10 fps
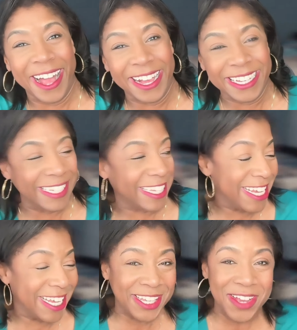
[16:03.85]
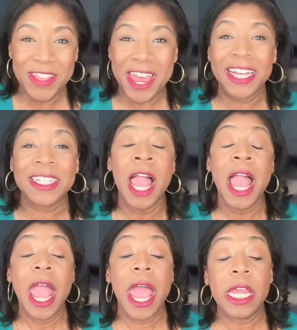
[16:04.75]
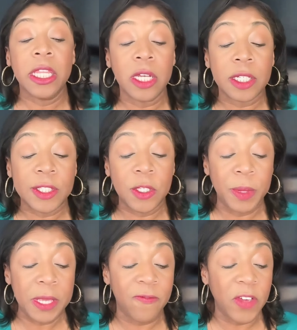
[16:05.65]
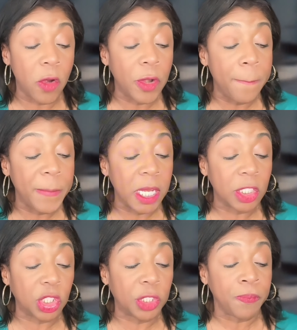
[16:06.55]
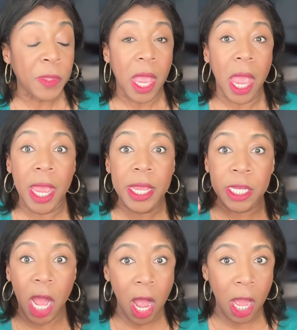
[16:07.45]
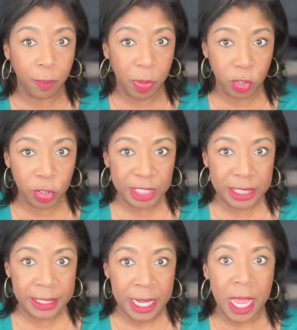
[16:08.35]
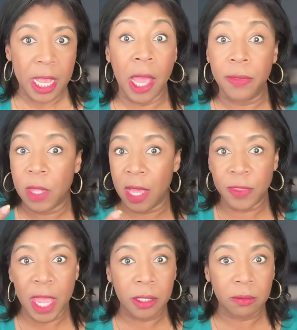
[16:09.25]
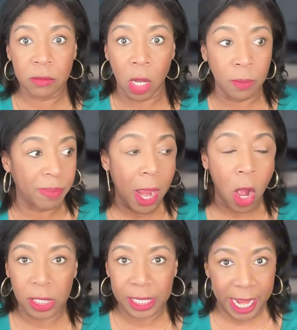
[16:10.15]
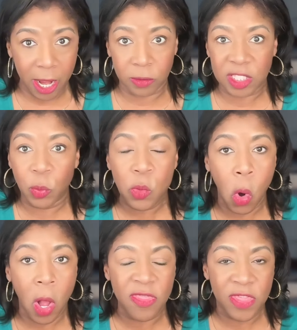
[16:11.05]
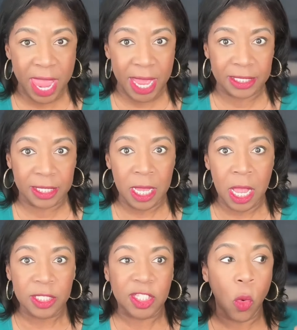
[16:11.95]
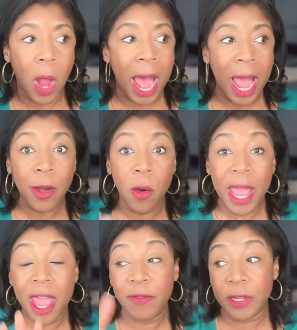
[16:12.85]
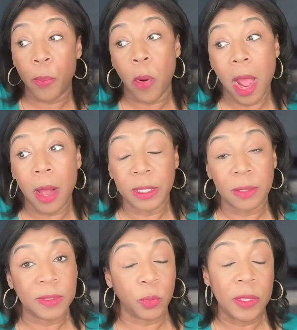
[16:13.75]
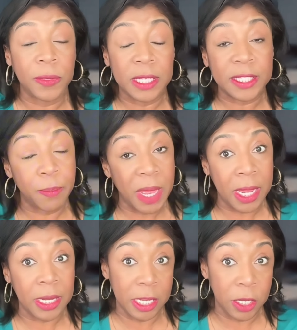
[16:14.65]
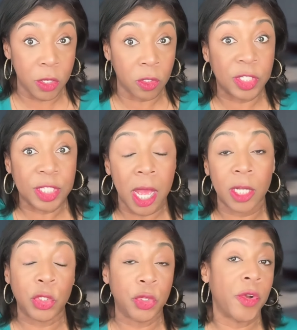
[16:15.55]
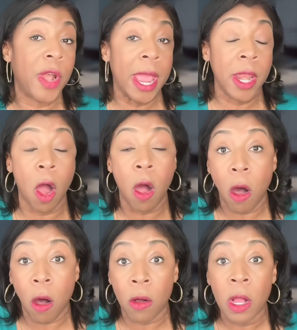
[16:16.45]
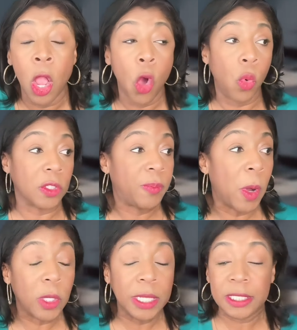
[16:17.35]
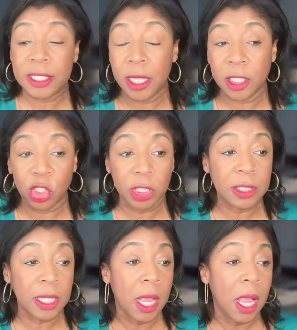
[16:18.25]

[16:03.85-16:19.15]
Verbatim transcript: He's easy on the eyes. And he looks to be very much a God person. And that by all accounts, we want that. So I don't have any problems with this man here, Scott Turner, at all. Well-spoken, intelligent.